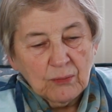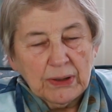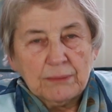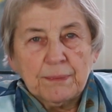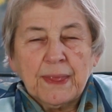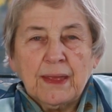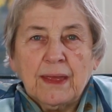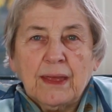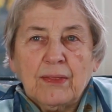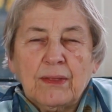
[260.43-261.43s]
Well,
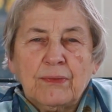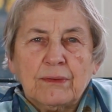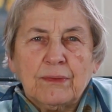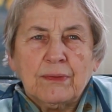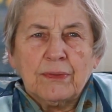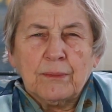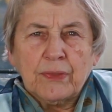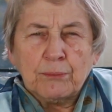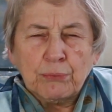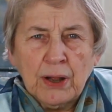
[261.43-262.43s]

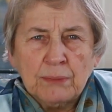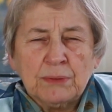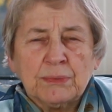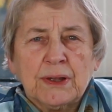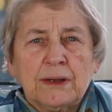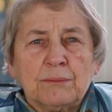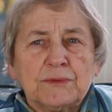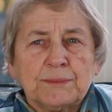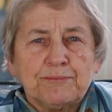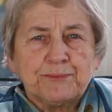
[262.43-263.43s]
the problem comes